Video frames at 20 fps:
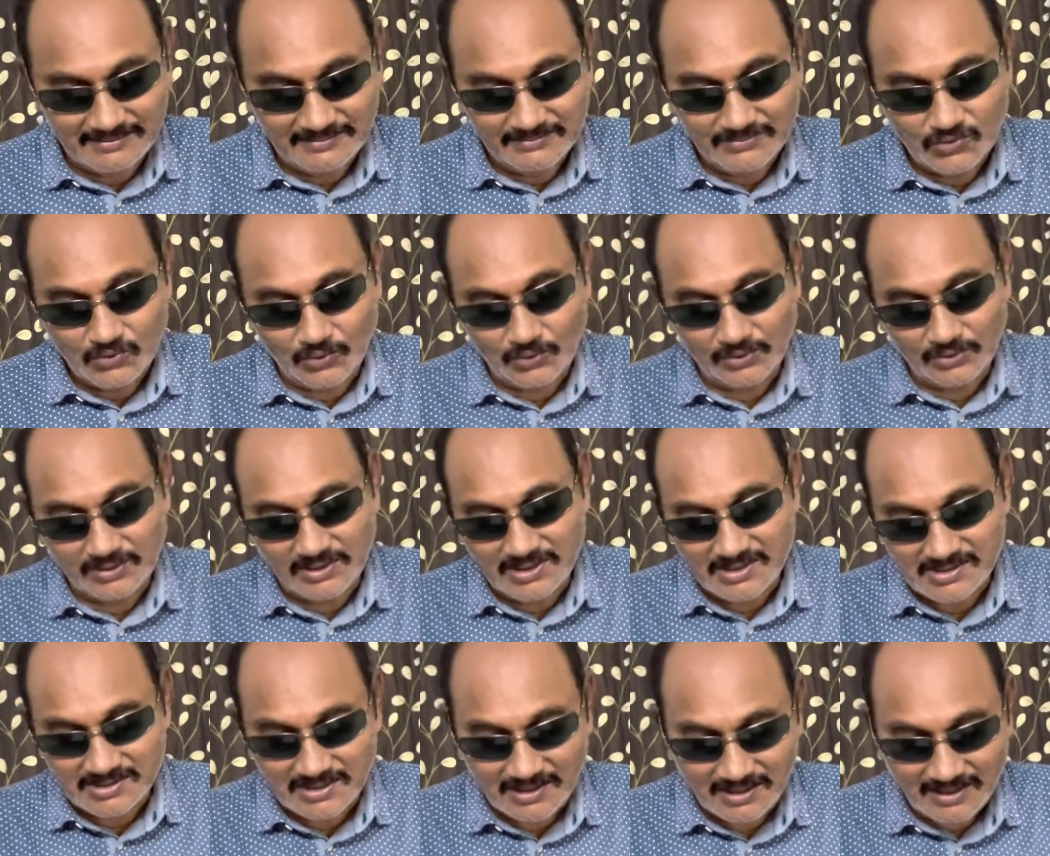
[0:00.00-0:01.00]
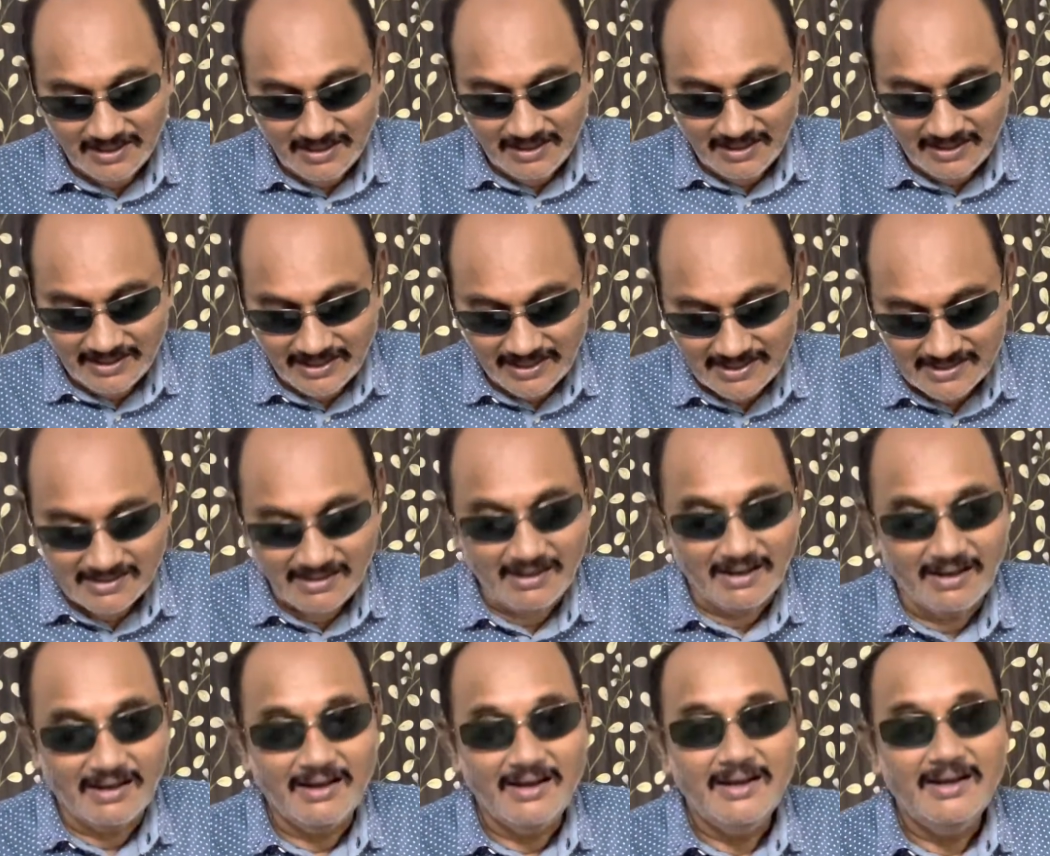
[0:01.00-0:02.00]
So this is the case
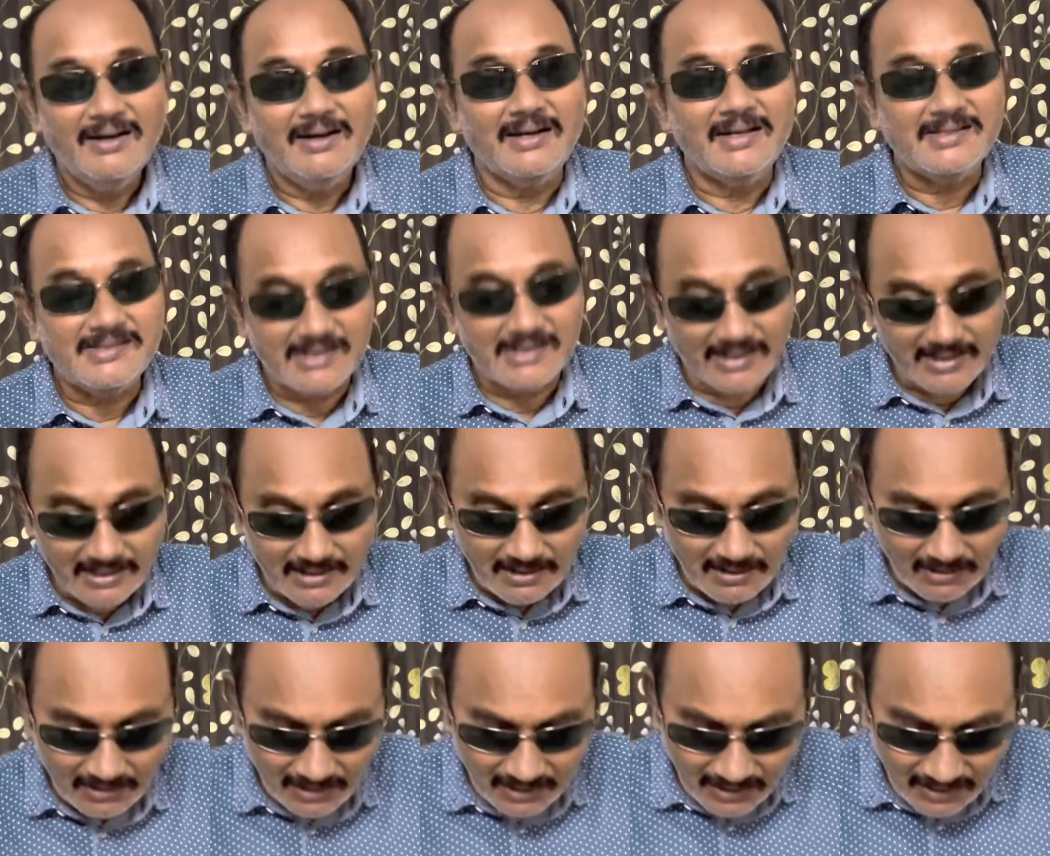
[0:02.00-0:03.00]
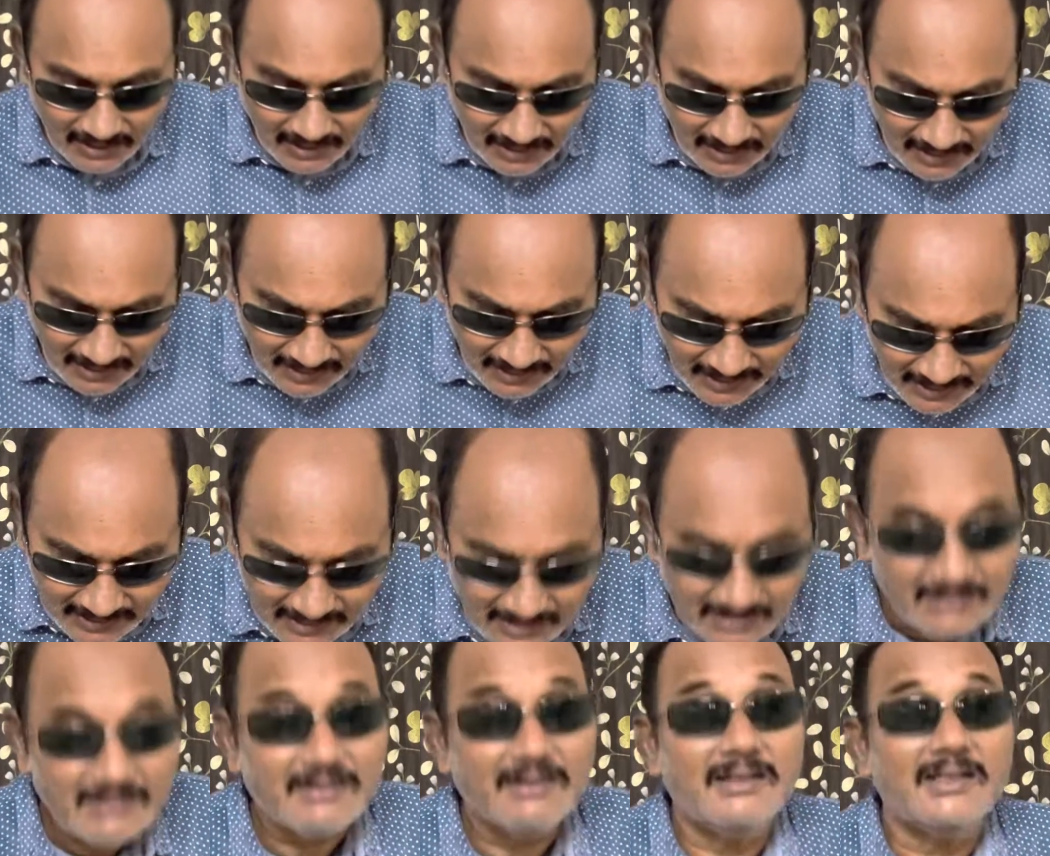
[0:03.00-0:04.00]
law decided on I
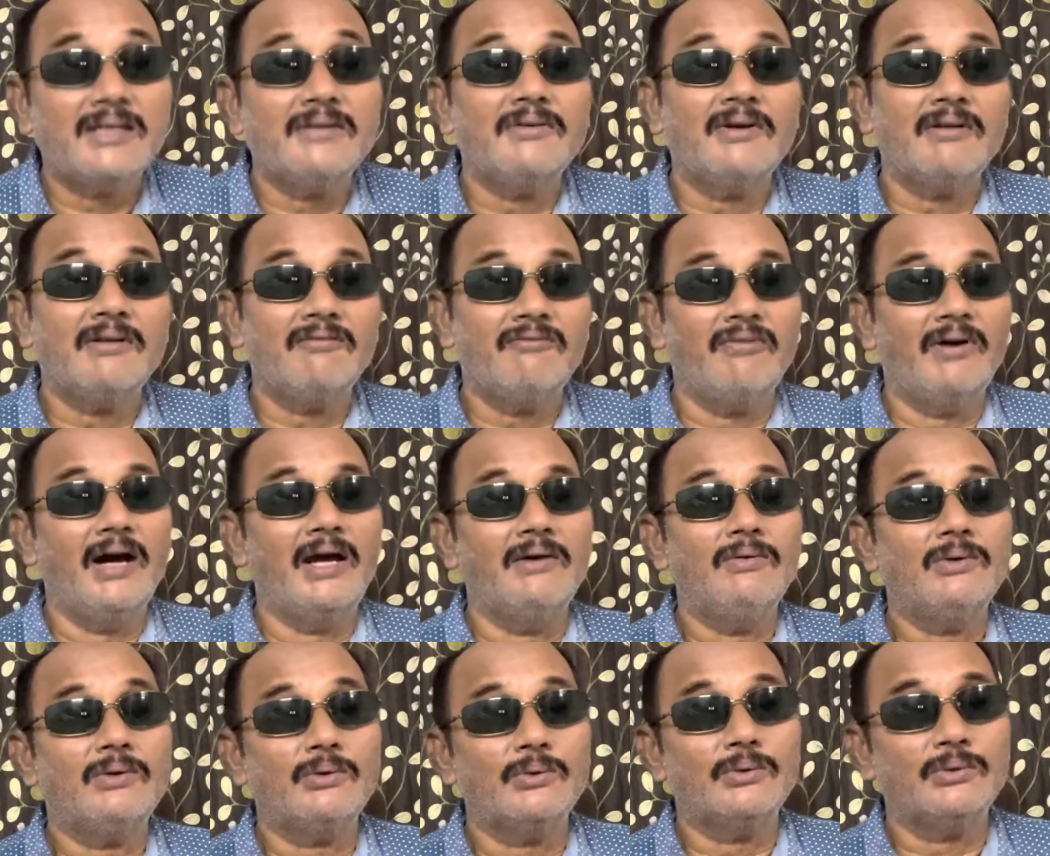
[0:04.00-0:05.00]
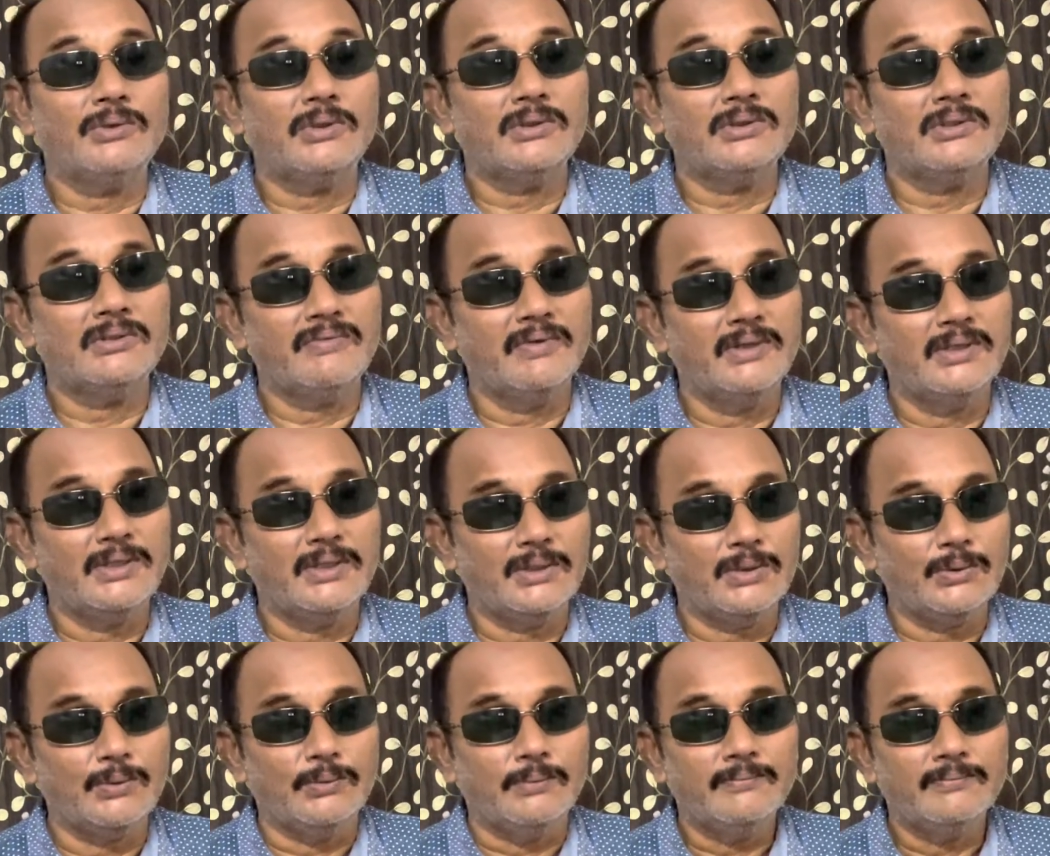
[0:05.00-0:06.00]
think
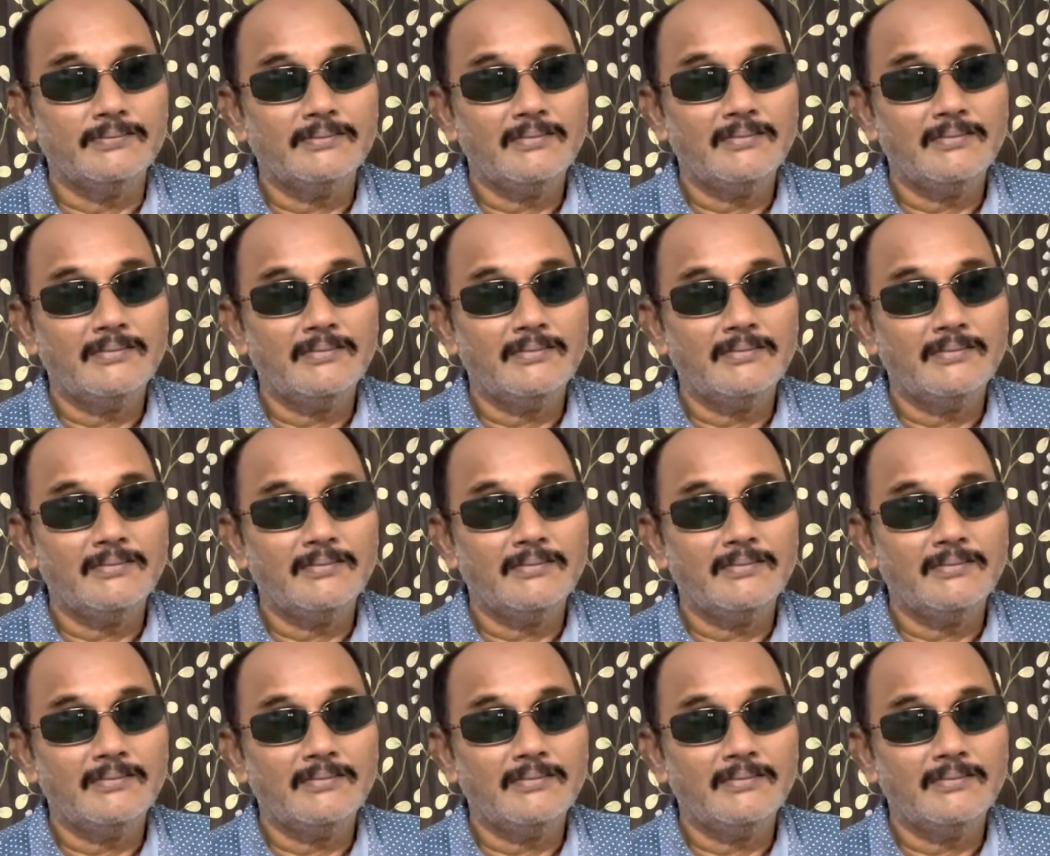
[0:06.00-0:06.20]
31-5-2022.